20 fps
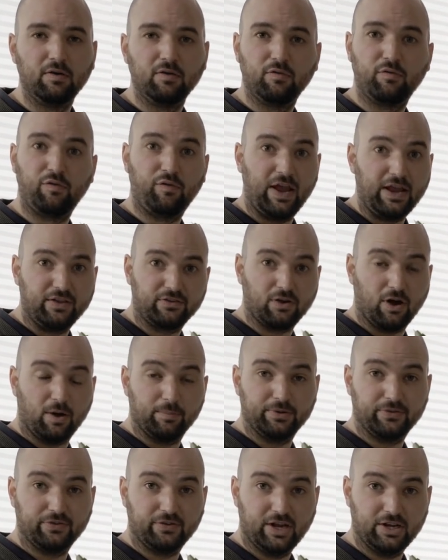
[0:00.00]
phase
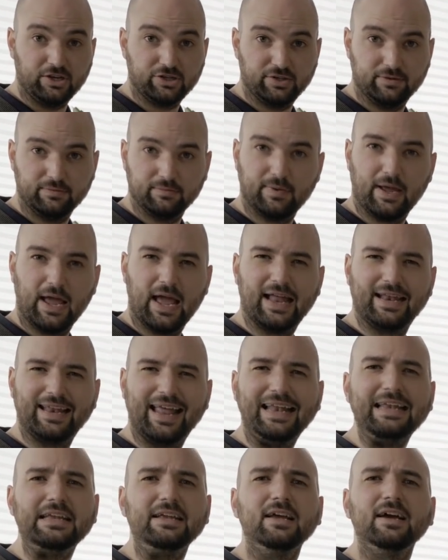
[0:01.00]
compensation and
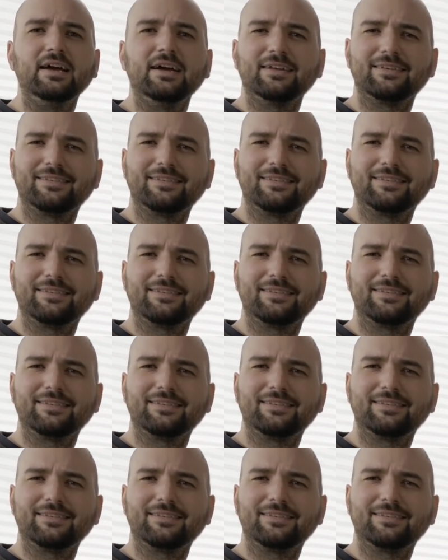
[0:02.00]
any